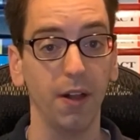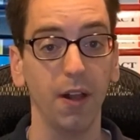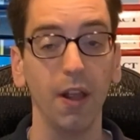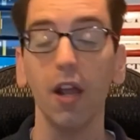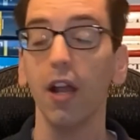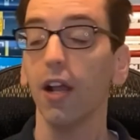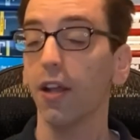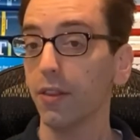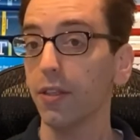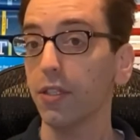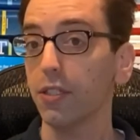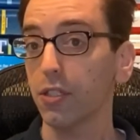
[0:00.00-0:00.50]

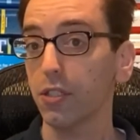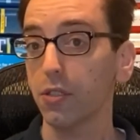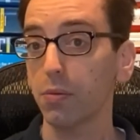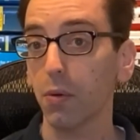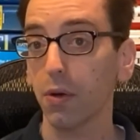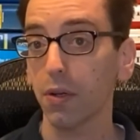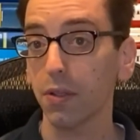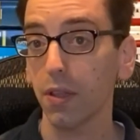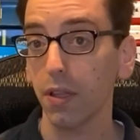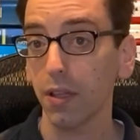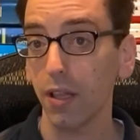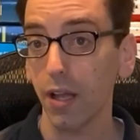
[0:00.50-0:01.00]
This is worth
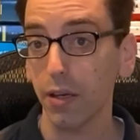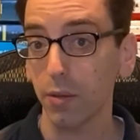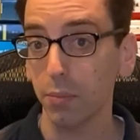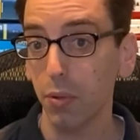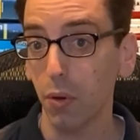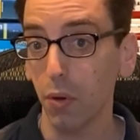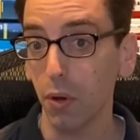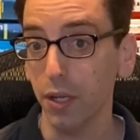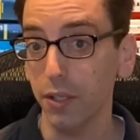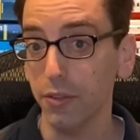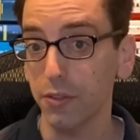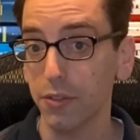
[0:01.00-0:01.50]
a lot of
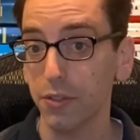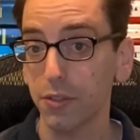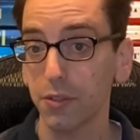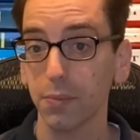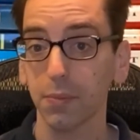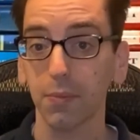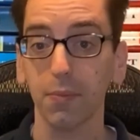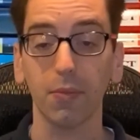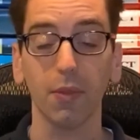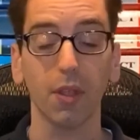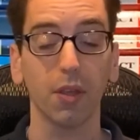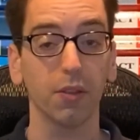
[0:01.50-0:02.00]
points.
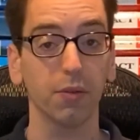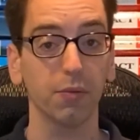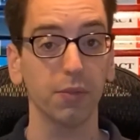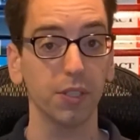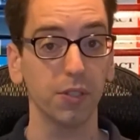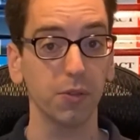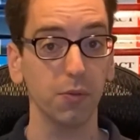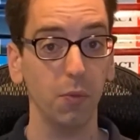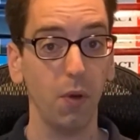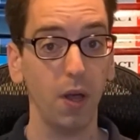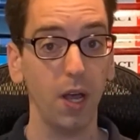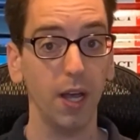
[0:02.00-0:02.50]
The reason
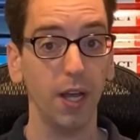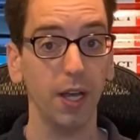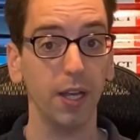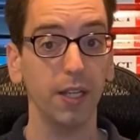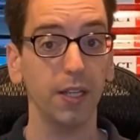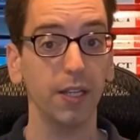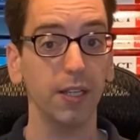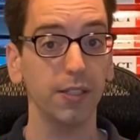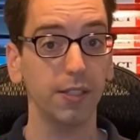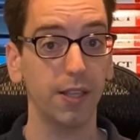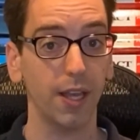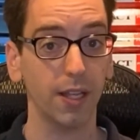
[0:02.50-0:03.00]
why
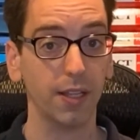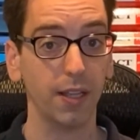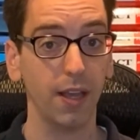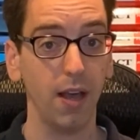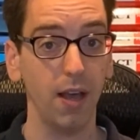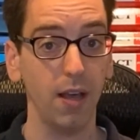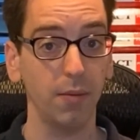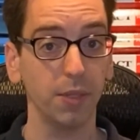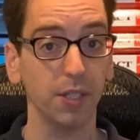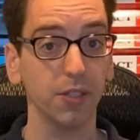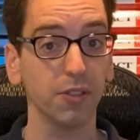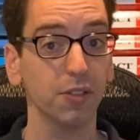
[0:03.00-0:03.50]
is that
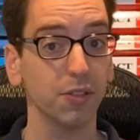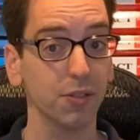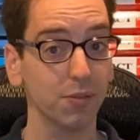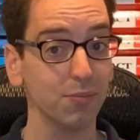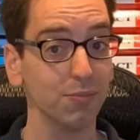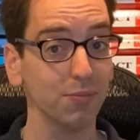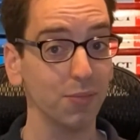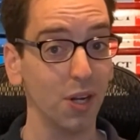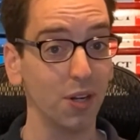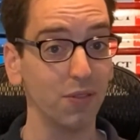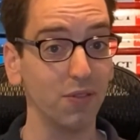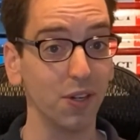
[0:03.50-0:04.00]
commas
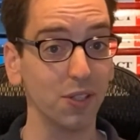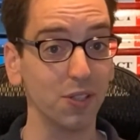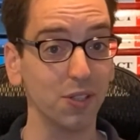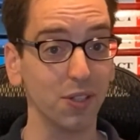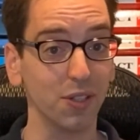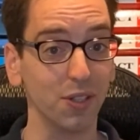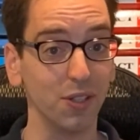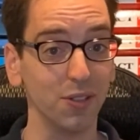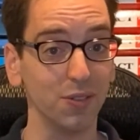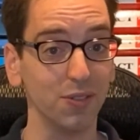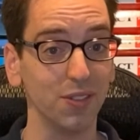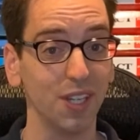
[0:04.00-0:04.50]
are
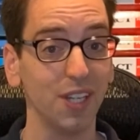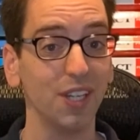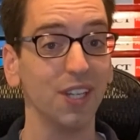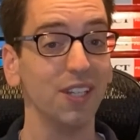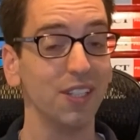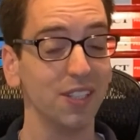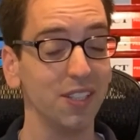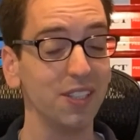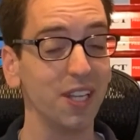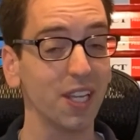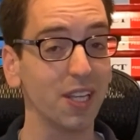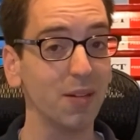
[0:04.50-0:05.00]
versatile.
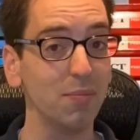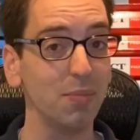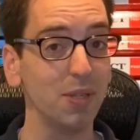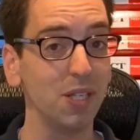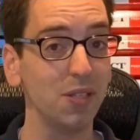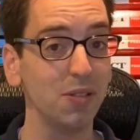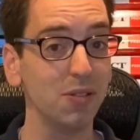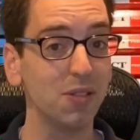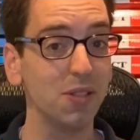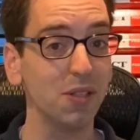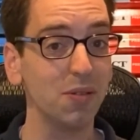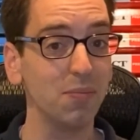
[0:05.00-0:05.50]
They can be
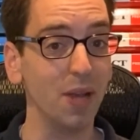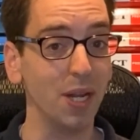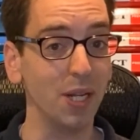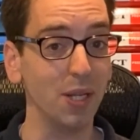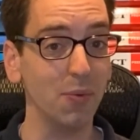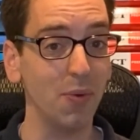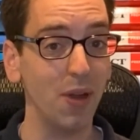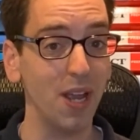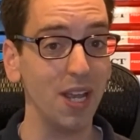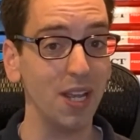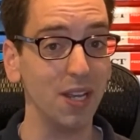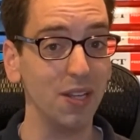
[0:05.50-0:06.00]
used in many
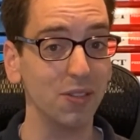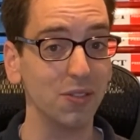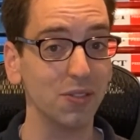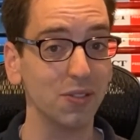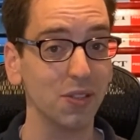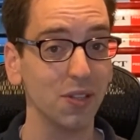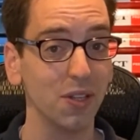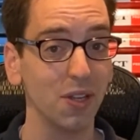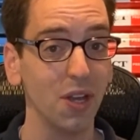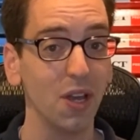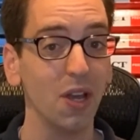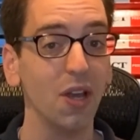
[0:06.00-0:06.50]
ways.
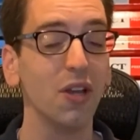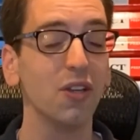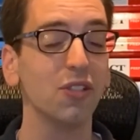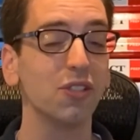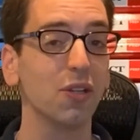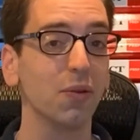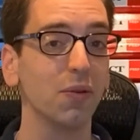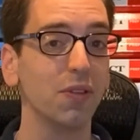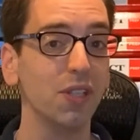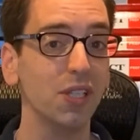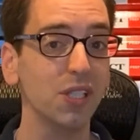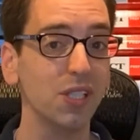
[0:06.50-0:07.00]
So
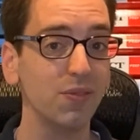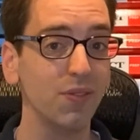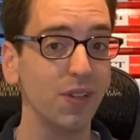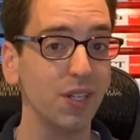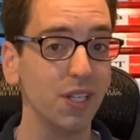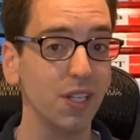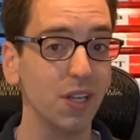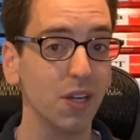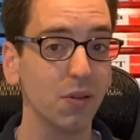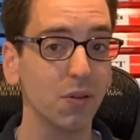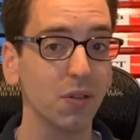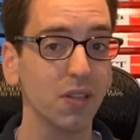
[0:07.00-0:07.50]
in this
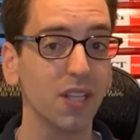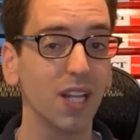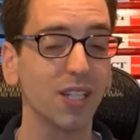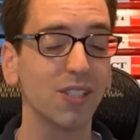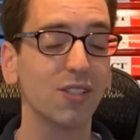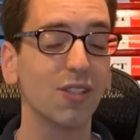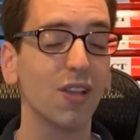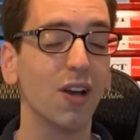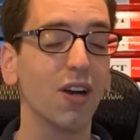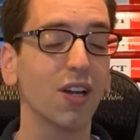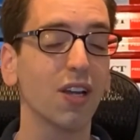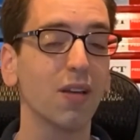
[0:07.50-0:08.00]
video, let's
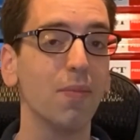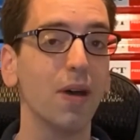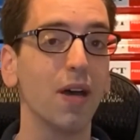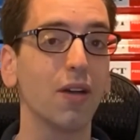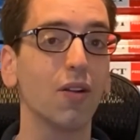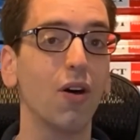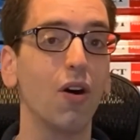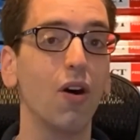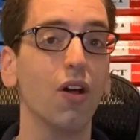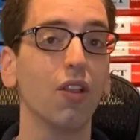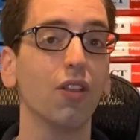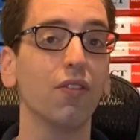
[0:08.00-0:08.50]
talk about
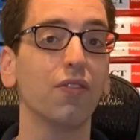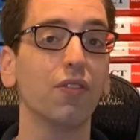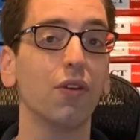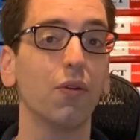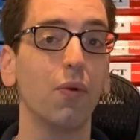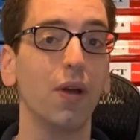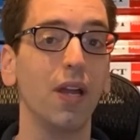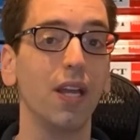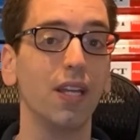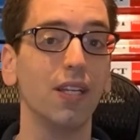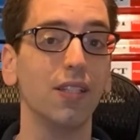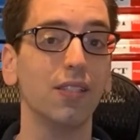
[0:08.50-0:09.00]
all of the
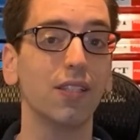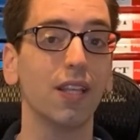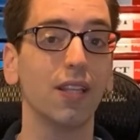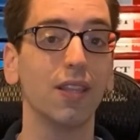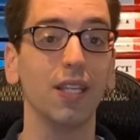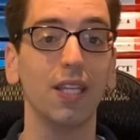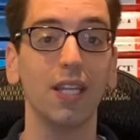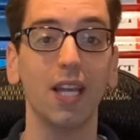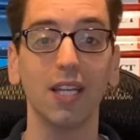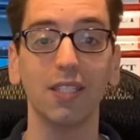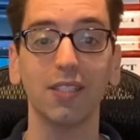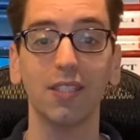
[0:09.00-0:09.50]
ways that
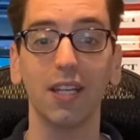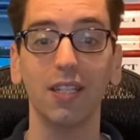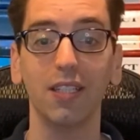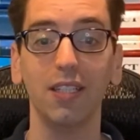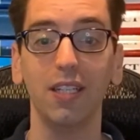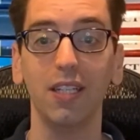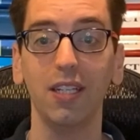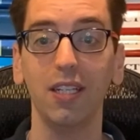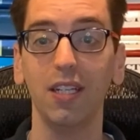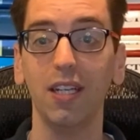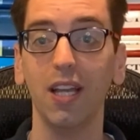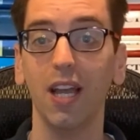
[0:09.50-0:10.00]
the SAT
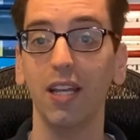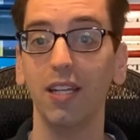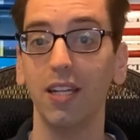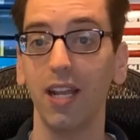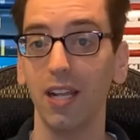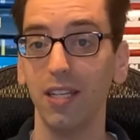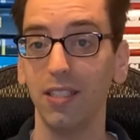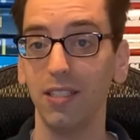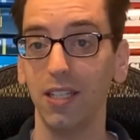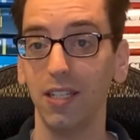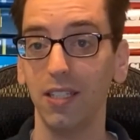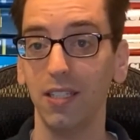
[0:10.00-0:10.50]
and
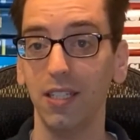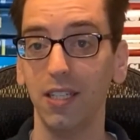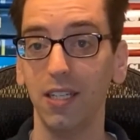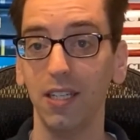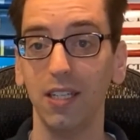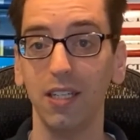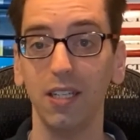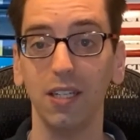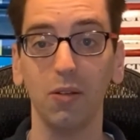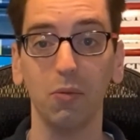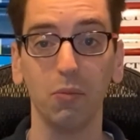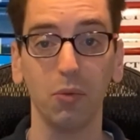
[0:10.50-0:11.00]

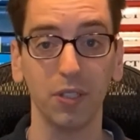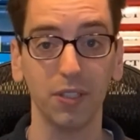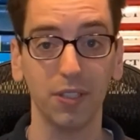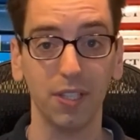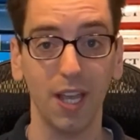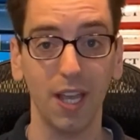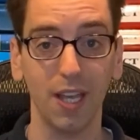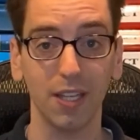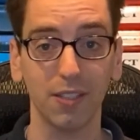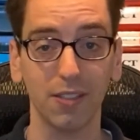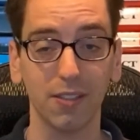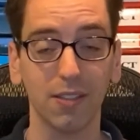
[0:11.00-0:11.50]
ACT will
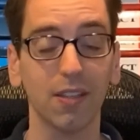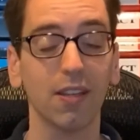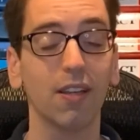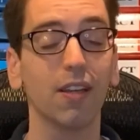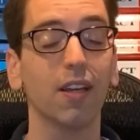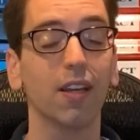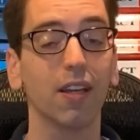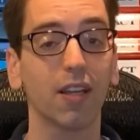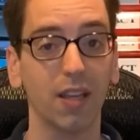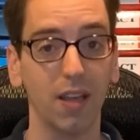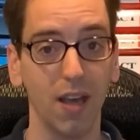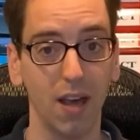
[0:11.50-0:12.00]
test
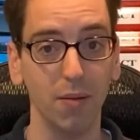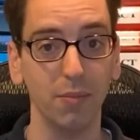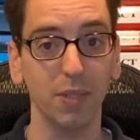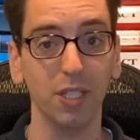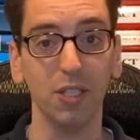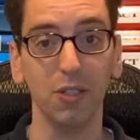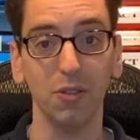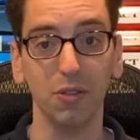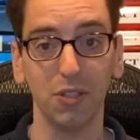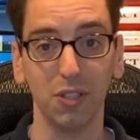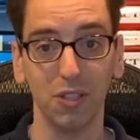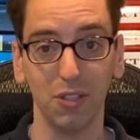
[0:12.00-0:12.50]
comma
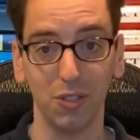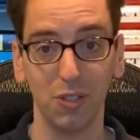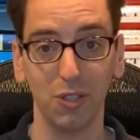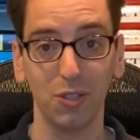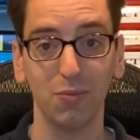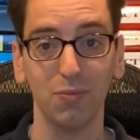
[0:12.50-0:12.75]
usage.